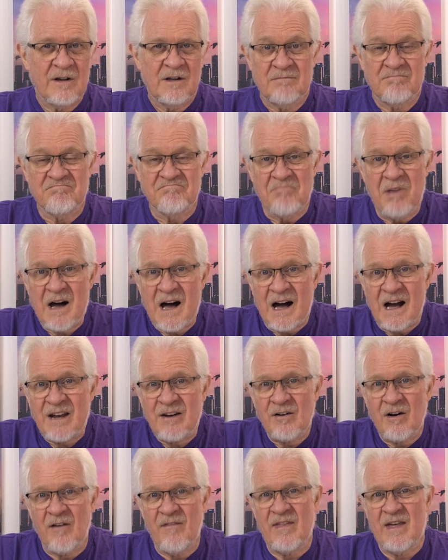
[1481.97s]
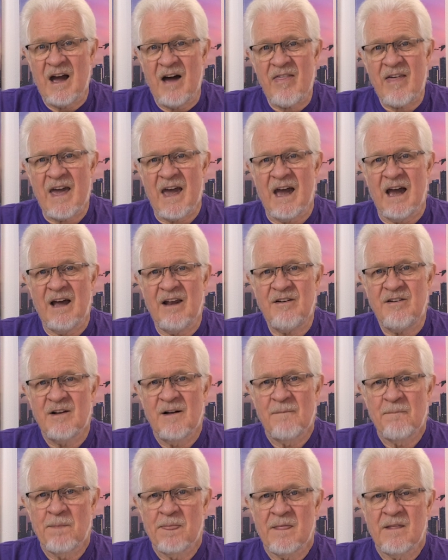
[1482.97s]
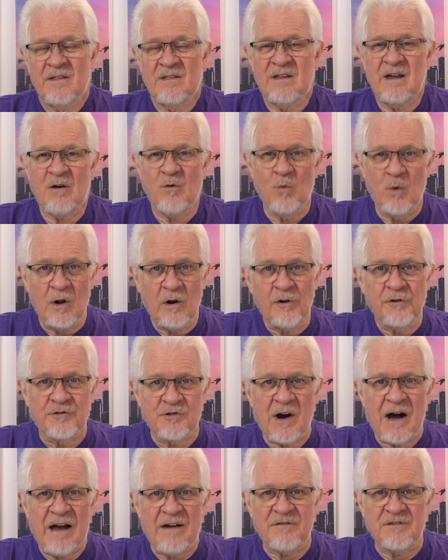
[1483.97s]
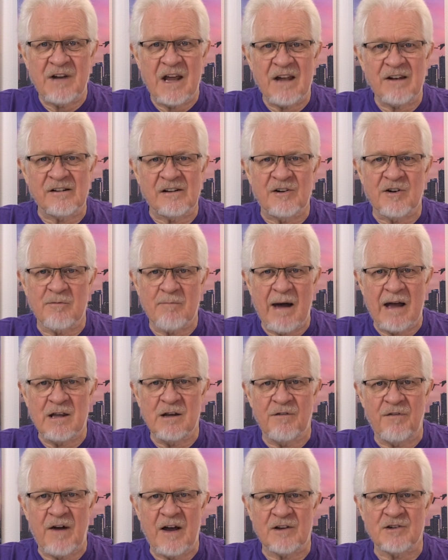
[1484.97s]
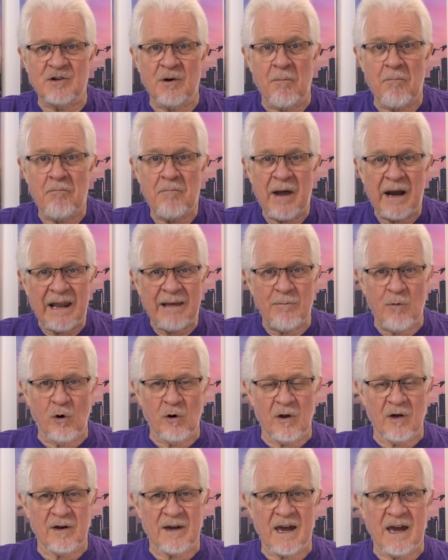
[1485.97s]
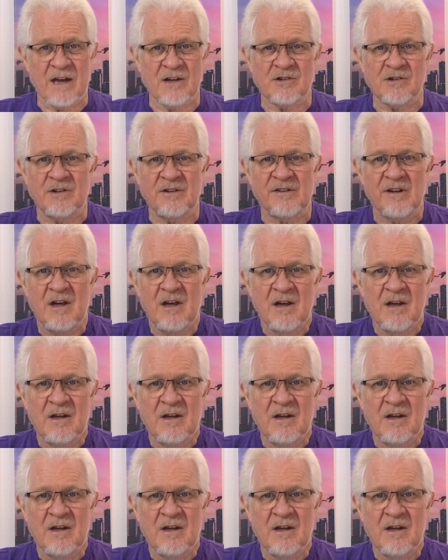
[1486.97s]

But on the other hand, that will drive Tesla to manufacture many more locations